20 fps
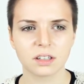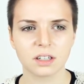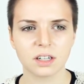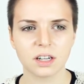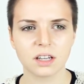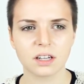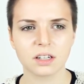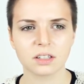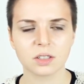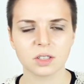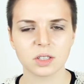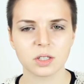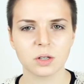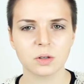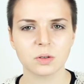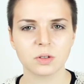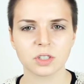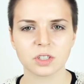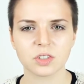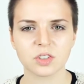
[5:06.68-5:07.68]
And he could
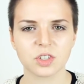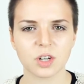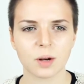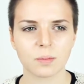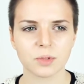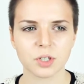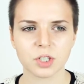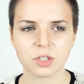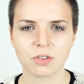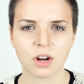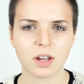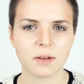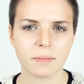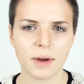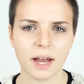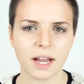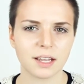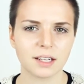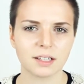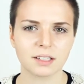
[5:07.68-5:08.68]
still just jump straight
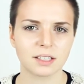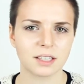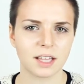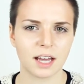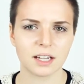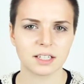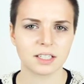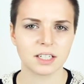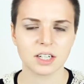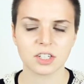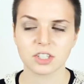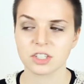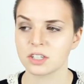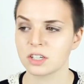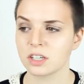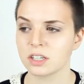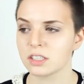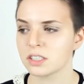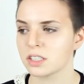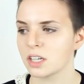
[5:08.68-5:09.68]
back into that addiction.
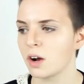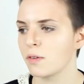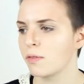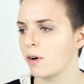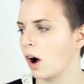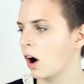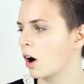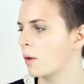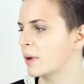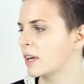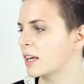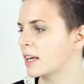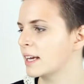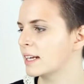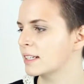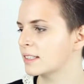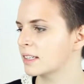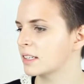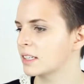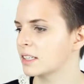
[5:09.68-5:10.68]
And self harming
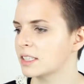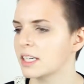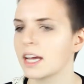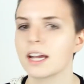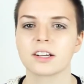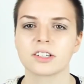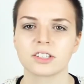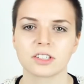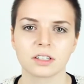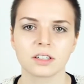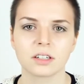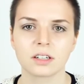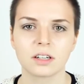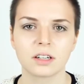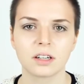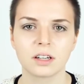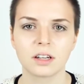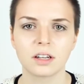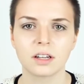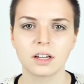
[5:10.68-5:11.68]
is an addiction.
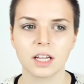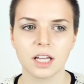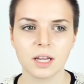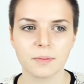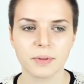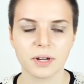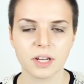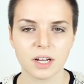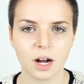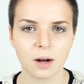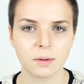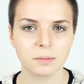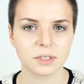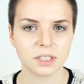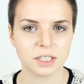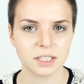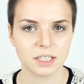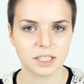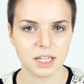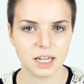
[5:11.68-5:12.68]
It
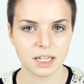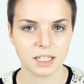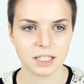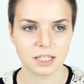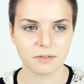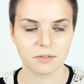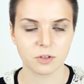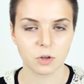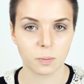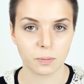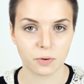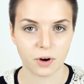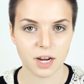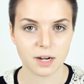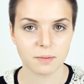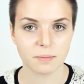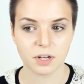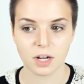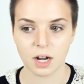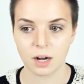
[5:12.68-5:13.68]
becomes addictive. Your
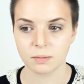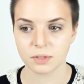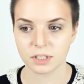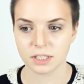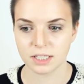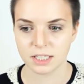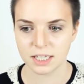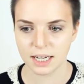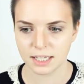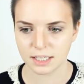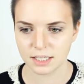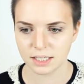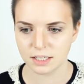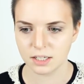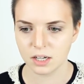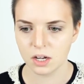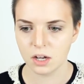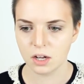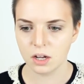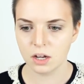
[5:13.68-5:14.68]
brain becomes
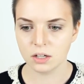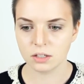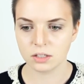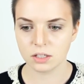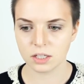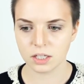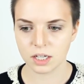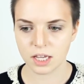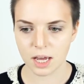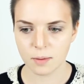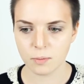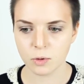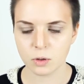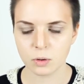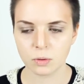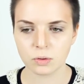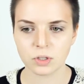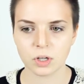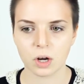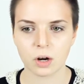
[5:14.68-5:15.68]
addicted to the
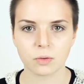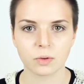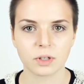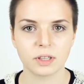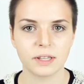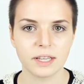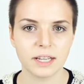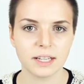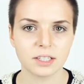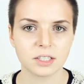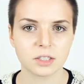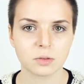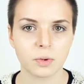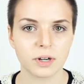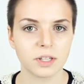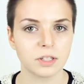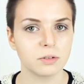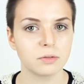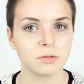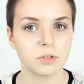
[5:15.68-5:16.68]
chemicals that are released
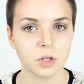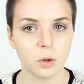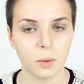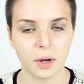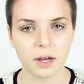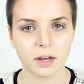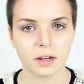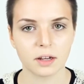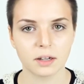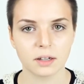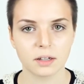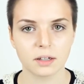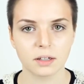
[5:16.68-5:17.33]
when you do it.